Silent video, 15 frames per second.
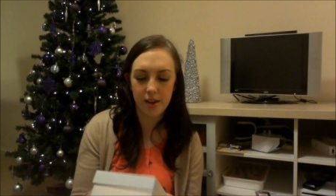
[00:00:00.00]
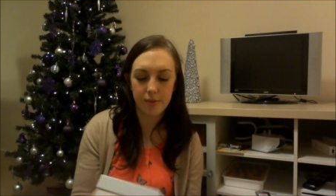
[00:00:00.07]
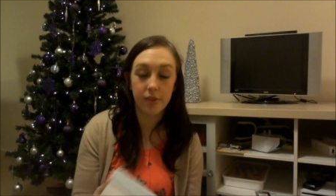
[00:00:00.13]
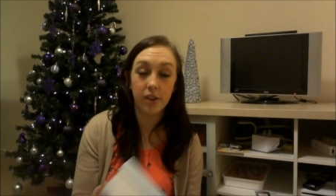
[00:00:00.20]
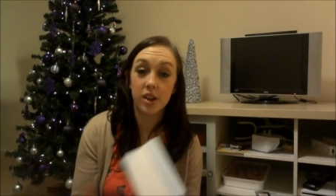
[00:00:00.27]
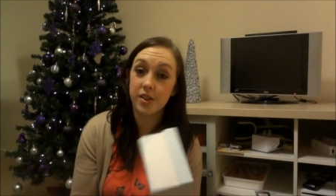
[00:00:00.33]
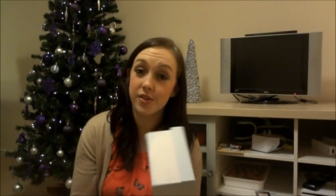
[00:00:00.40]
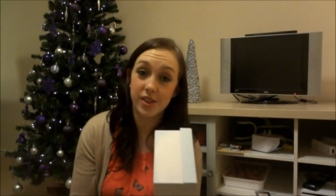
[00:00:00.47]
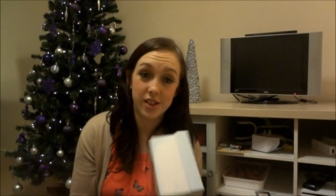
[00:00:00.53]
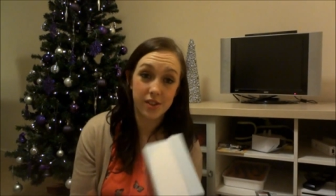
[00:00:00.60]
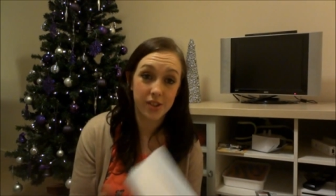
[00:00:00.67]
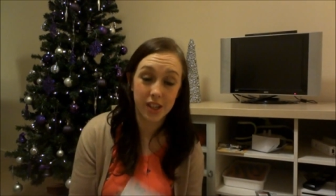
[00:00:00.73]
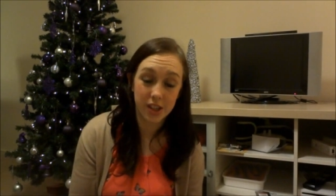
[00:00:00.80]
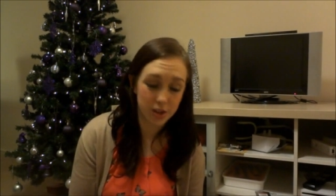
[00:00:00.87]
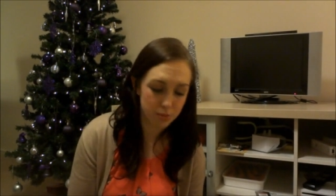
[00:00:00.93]
Philosophy is a
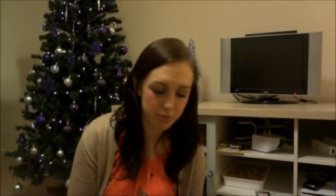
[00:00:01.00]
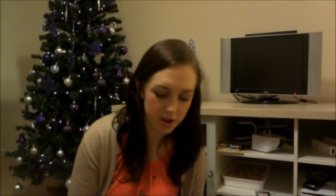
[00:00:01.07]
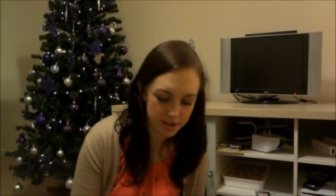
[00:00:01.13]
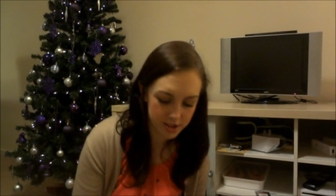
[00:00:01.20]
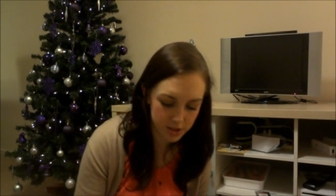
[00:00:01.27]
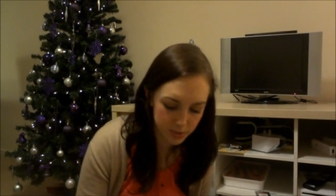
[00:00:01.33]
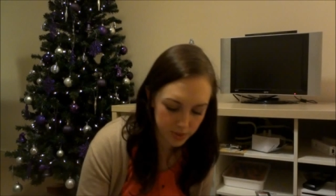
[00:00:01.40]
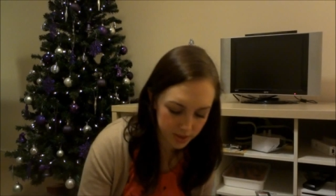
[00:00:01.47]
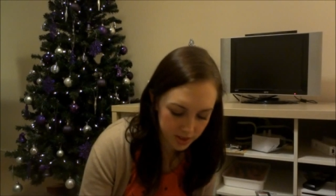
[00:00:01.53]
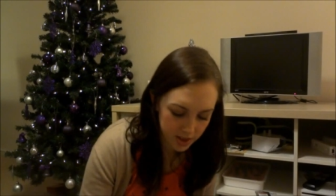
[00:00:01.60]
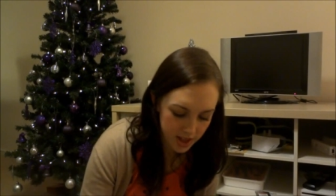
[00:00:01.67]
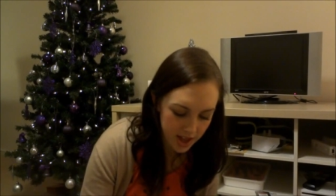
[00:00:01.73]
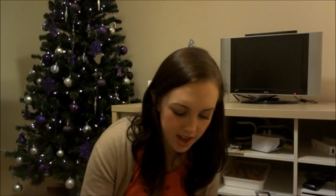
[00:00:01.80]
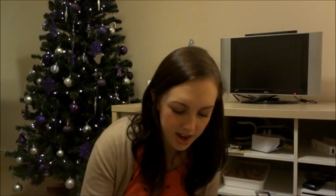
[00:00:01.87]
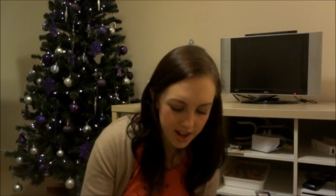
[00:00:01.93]
really good brand as well.
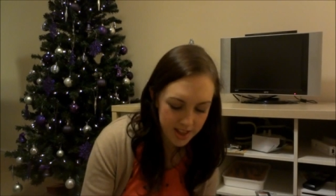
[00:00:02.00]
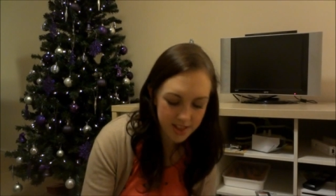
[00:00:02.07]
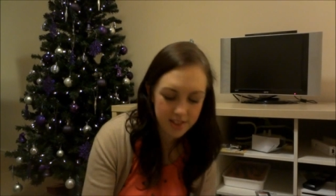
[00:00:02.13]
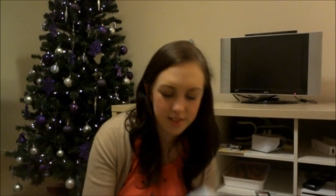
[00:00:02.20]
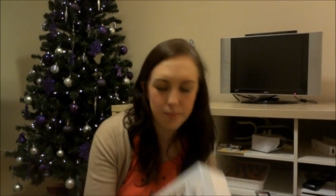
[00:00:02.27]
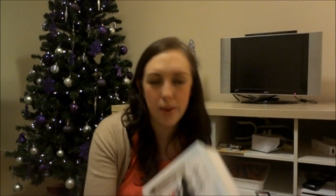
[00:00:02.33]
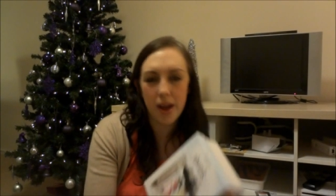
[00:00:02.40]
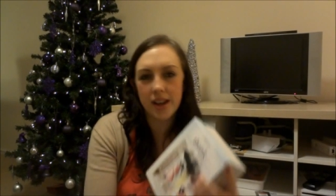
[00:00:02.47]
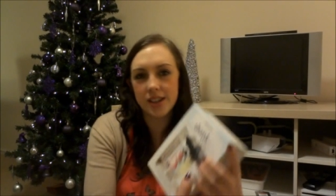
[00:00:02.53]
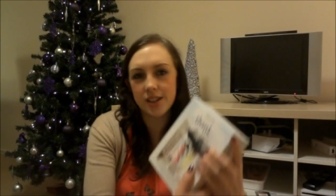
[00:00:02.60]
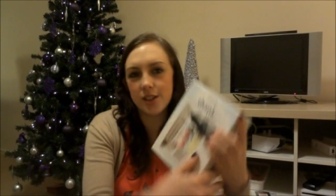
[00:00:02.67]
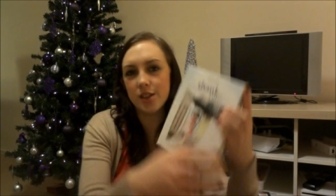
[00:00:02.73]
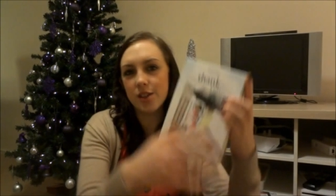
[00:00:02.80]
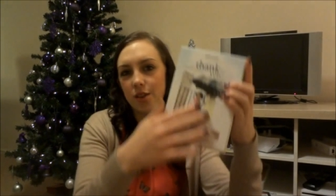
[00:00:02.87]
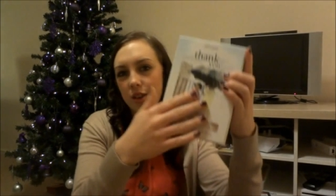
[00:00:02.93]
I think the packaging
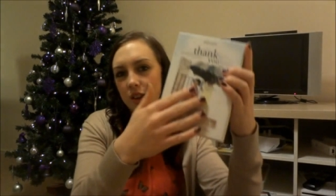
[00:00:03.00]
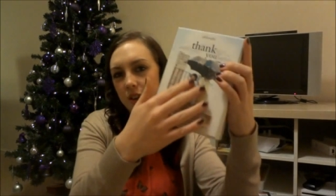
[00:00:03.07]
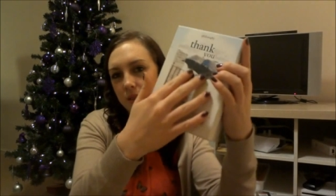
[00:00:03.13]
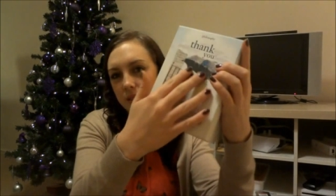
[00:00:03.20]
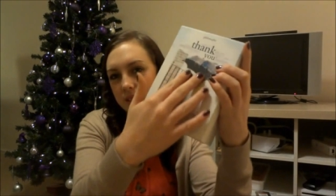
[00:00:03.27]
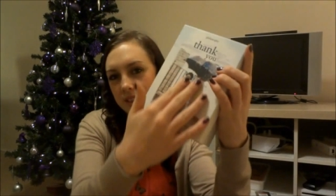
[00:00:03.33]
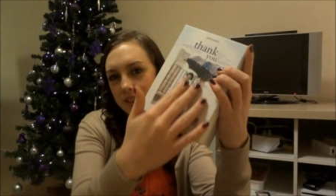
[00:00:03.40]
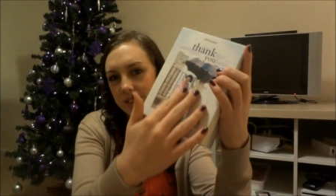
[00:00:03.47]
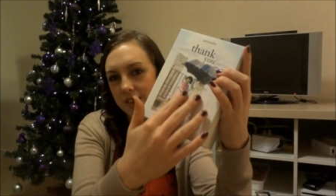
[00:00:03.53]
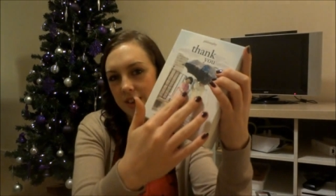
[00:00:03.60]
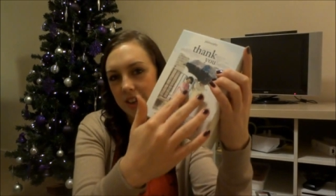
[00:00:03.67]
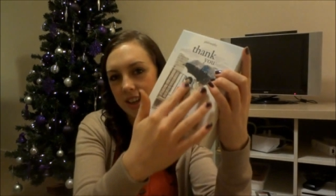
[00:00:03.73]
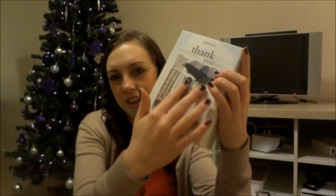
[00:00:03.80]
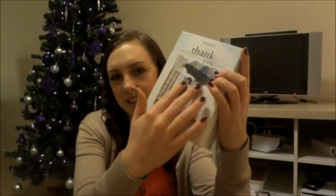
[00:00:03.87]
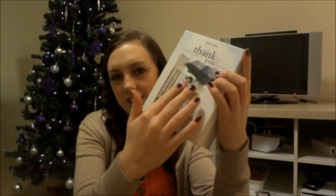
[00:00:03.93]
is so cute, it's just got
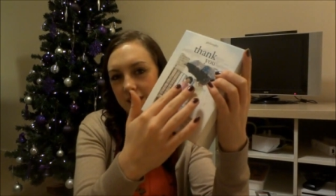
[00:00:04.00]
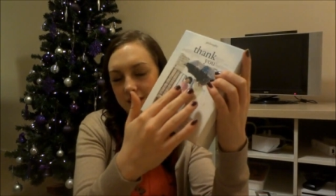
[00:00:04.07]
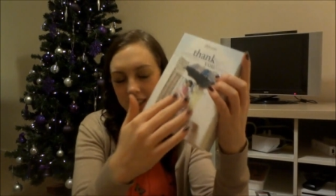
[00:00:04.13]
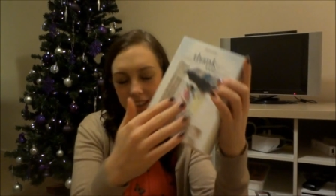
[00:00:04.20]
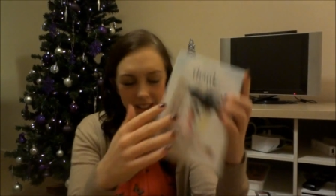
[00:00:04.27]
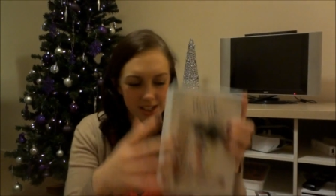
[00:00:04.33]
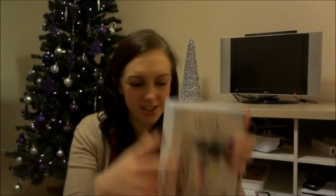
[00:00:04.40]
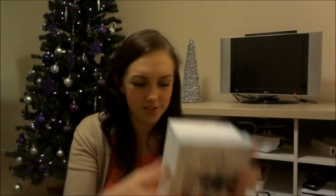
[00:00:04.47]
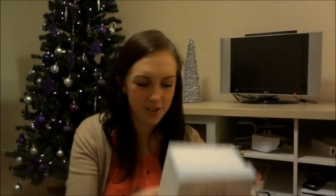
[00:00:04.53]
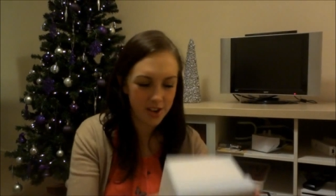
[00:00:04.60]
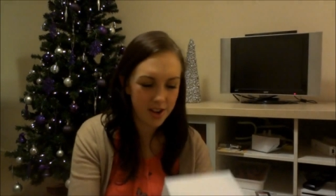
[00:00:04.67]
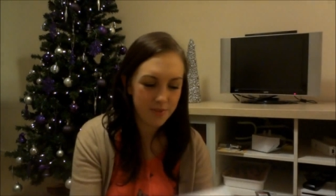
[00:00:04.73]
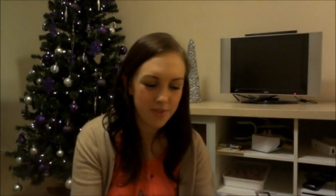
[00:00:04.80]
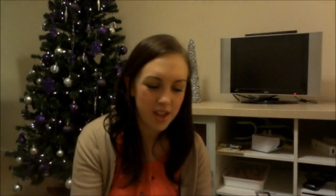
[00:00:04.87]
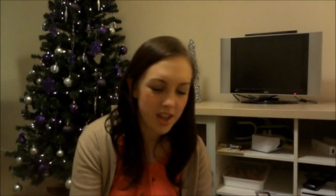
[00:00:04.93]
like loads of glitter on
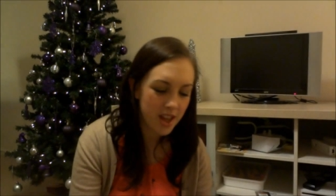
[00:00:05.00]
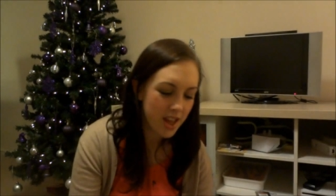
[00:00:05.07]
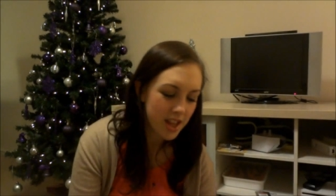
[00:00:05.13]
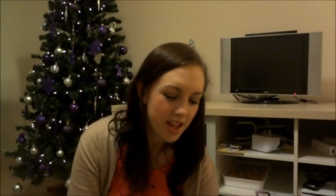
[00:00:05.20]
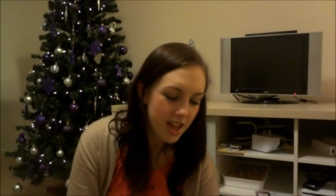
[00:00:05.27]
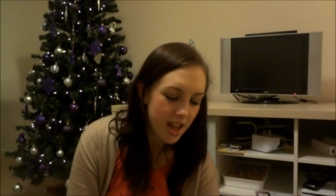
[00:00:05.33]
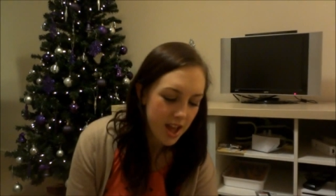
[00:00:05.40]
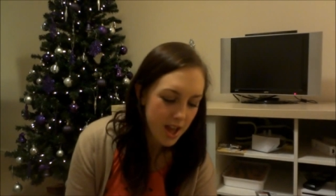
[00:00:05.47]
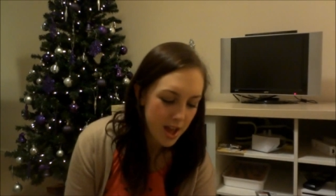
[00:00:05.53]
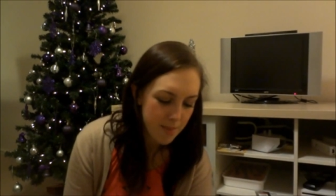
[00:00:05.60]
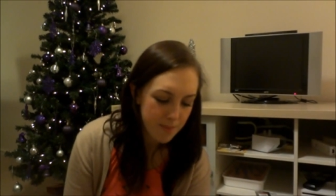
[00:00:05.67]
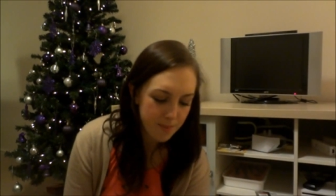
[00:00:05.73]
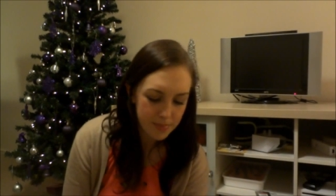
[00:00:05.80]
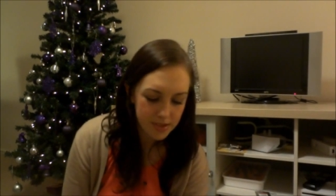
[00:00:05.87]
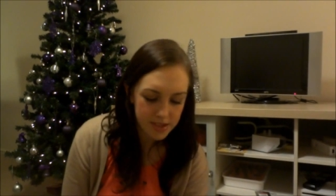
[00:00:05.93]
it,
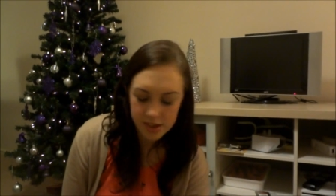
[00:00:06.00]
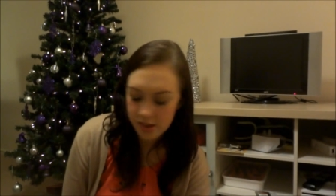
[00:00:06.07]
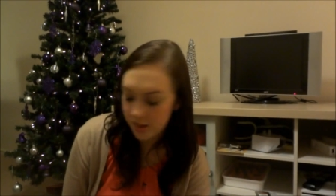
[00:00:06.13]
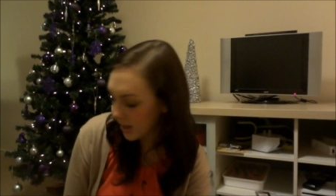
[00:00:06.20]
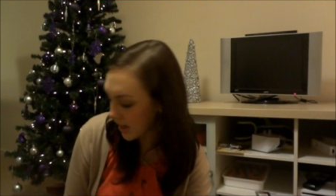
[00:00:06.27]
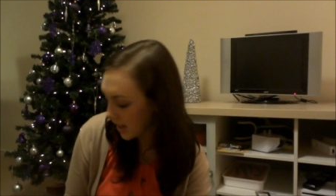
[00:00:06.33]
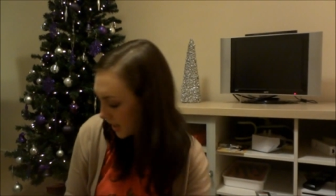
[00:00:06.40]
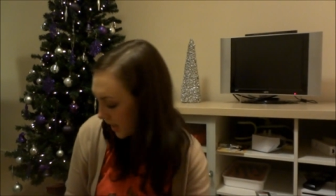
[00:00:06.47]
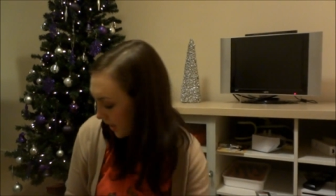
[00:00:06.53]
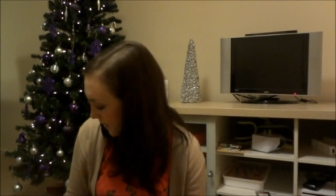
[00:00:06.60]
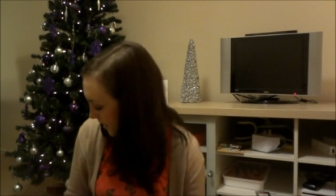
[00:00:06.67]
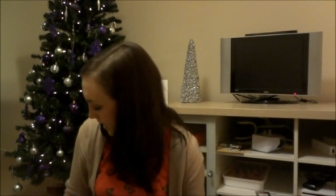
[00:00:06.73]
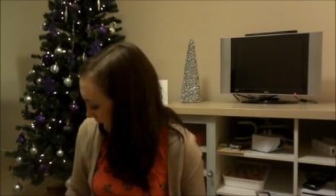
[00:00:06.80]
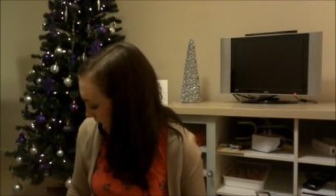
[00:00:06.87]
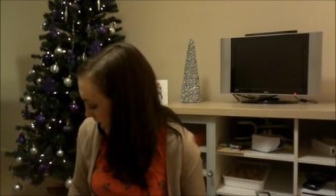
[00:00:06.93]
so it's a nice gift
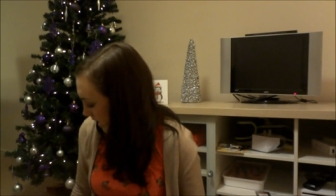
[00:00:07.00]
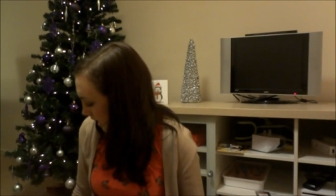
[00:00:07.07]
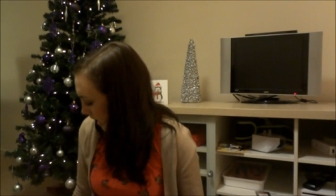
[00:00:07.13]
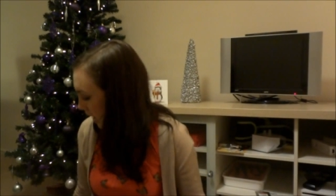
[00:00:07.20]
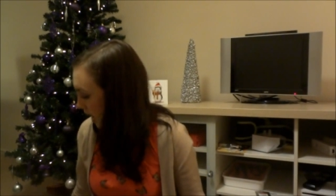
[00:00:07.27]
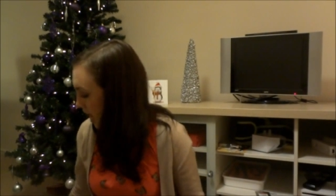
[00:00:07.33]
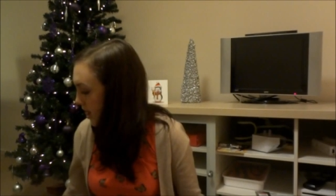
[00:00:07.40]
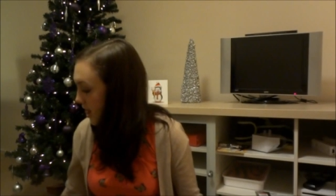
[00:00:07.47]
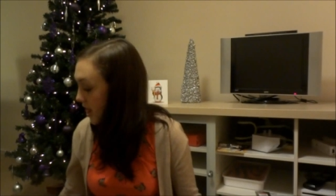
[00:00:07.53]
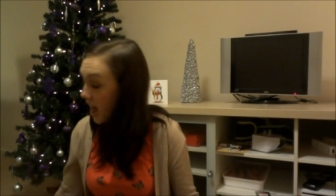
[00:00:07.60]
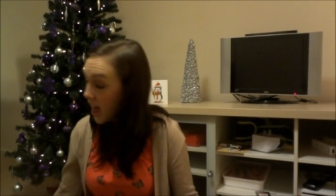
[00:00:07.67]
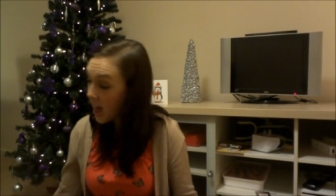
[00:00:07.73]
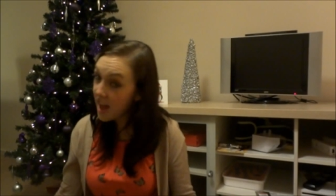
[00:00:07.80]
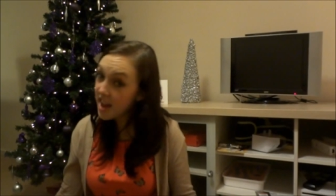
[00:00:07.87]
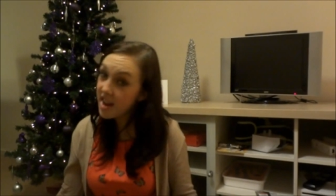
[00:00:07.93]
set.
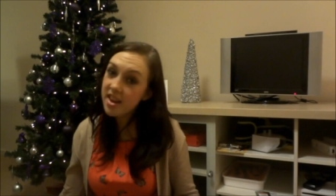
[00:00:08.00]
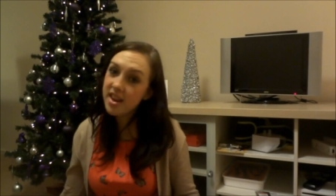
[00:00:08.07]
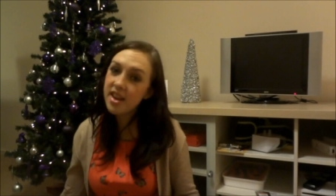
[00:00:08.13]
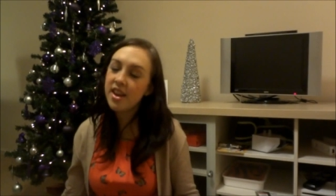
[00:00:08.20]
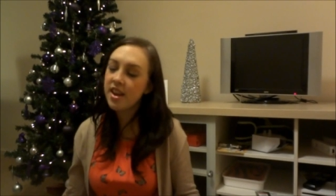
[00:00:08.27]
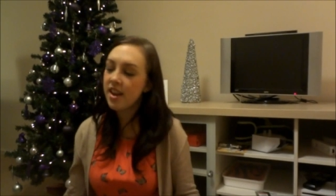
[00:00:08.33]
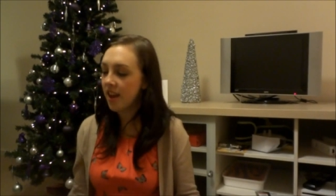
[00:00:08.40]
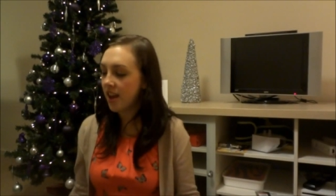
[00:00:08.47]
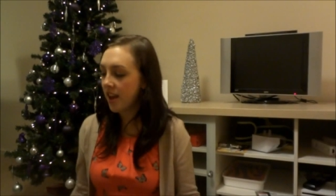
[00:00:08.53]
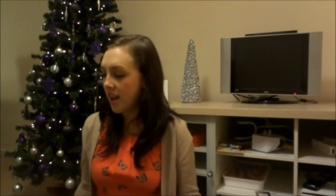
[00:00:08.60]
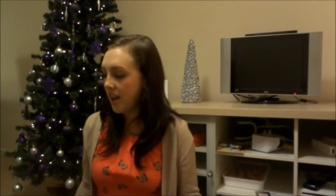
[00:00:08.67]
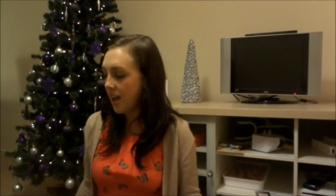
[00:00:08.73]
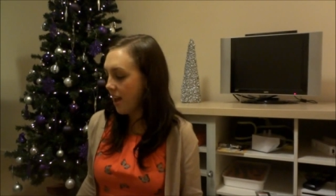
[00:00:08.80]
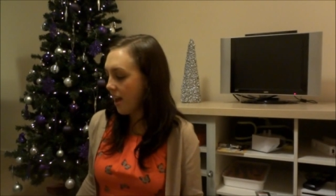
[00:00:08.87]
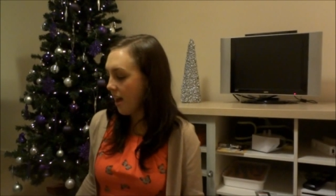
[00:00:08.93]
Then
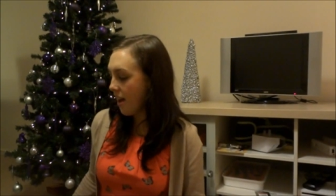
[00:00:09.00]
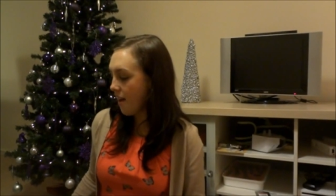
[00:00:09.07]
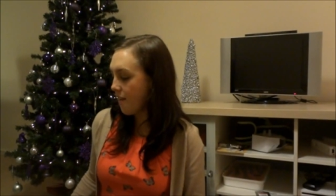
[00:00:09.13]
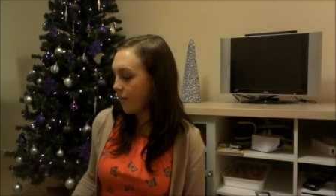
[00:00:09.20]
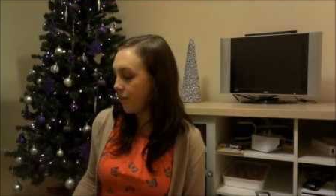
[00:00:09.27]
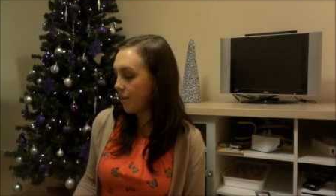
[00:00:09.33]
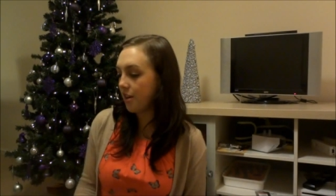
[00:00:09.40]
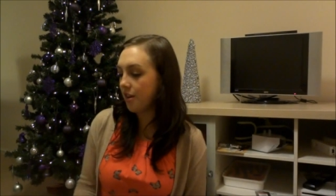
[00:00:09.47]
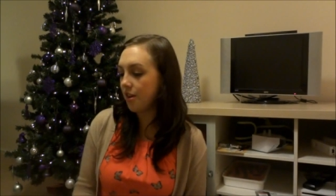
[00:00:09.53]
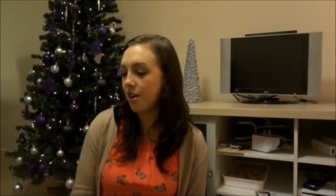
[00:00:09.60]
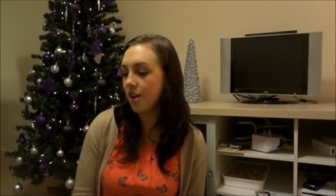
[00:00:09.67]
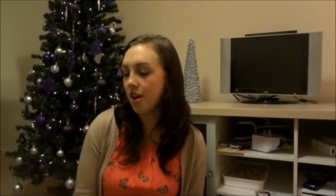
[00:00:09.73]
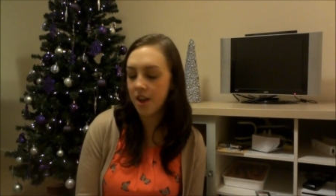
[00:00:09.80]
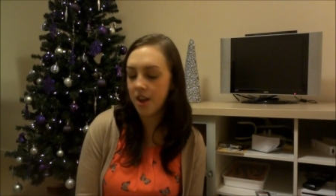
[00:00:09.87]
for